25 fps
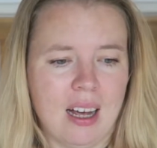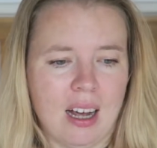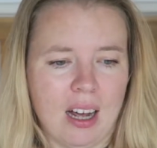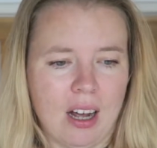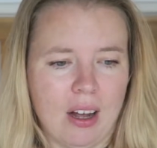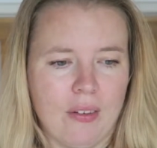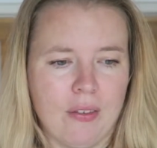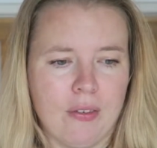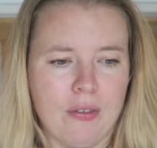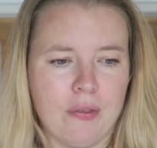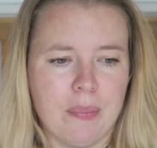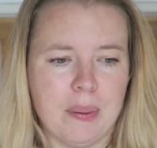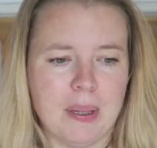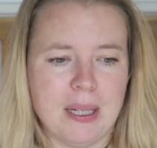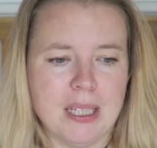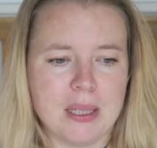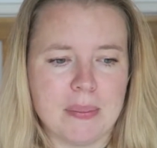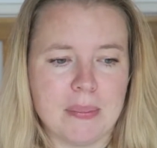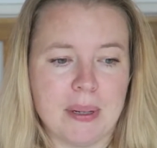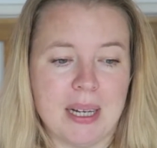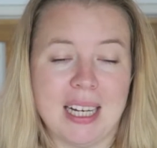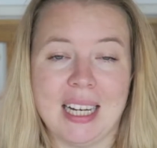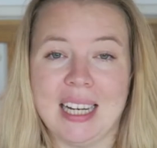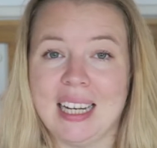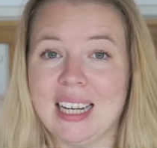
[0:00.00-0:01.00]
I've been
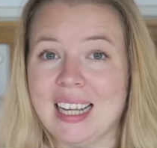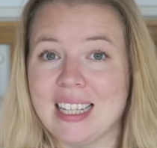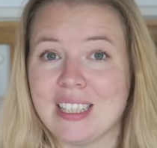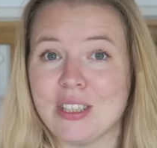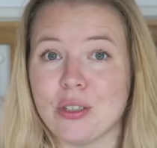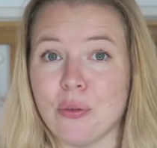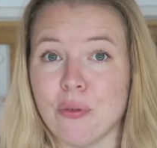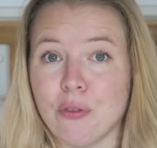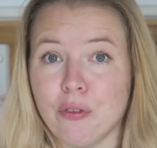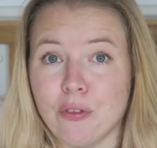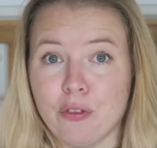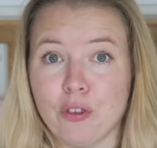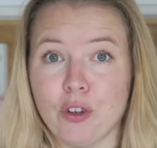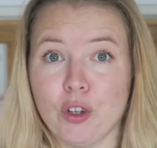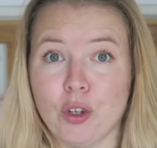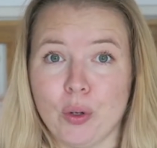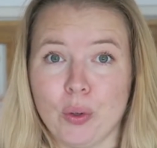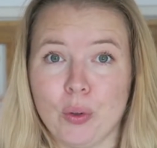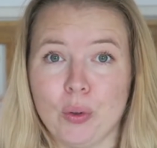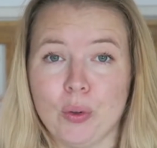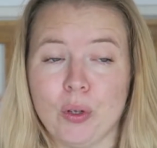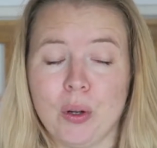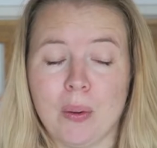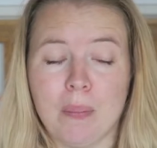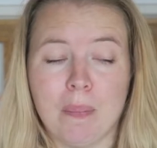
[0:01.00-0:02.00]
spending less on
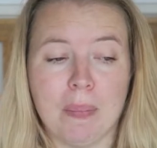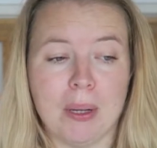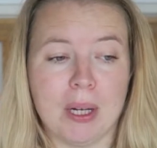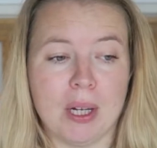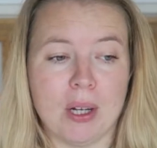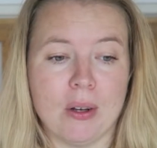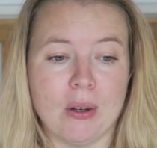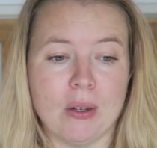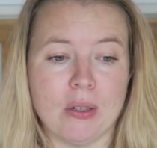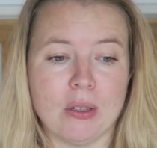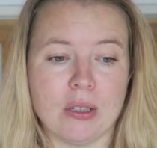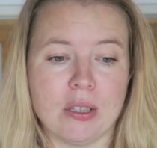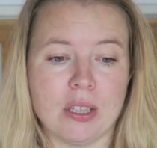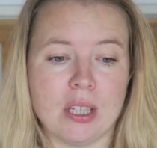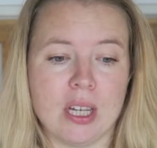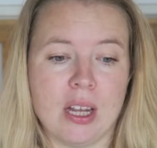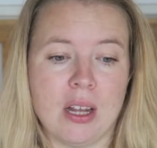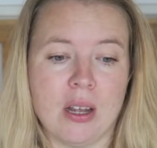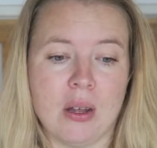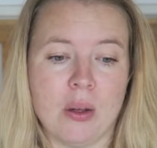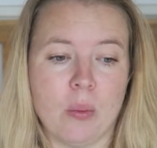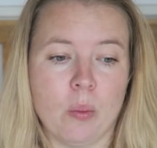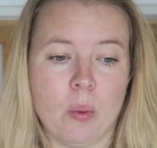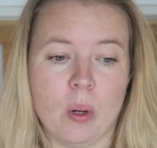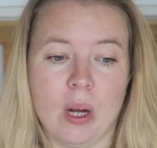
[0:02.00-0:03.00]
food because
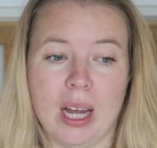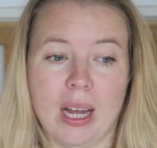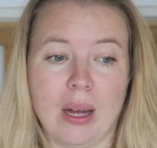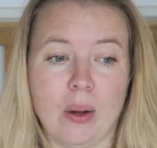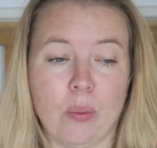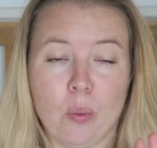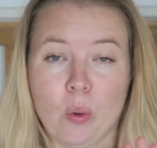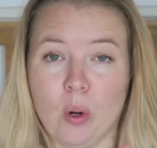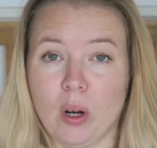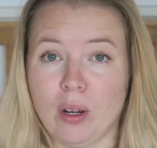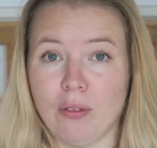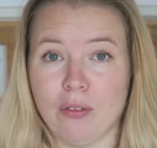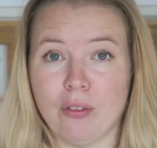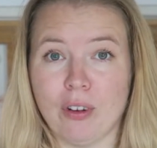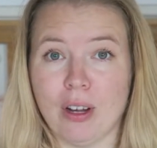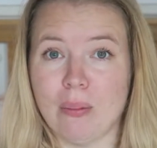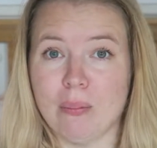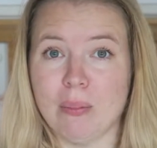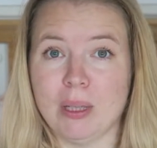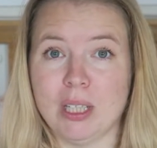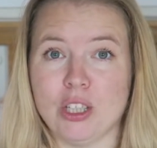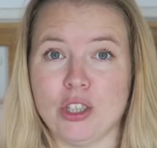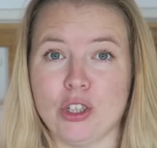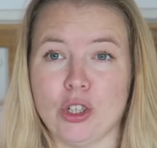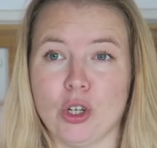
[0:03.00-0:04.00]
we're getting 1
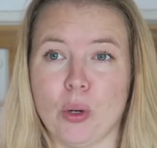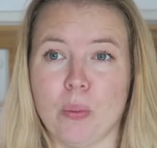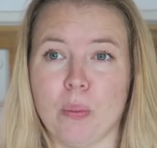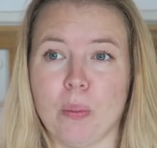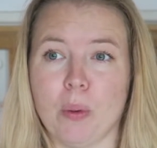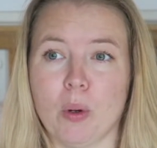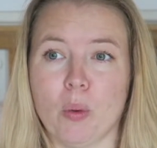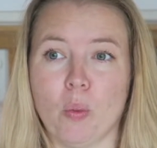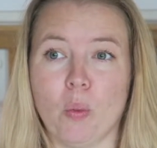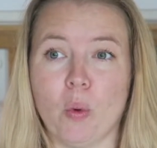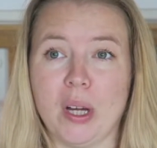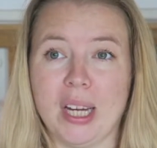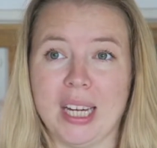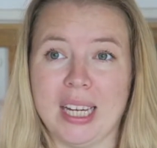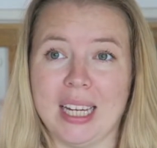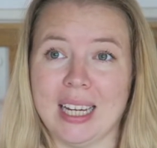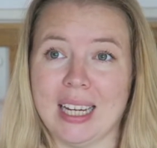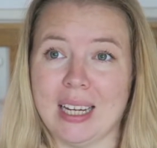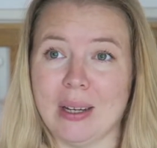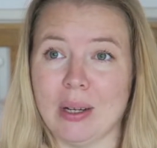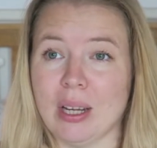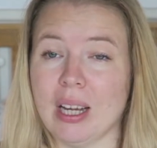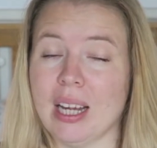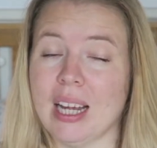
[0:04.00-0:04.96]
family shop a week.